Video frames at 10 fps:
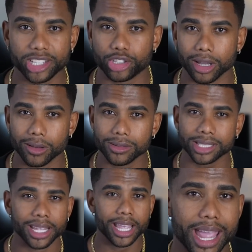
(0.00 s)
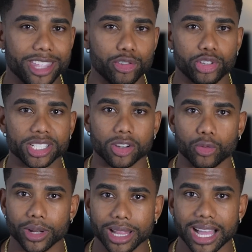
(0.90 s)
chose and you just don't
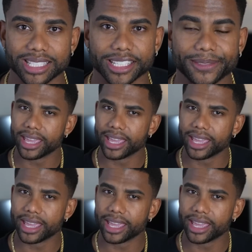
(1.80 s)
realize it.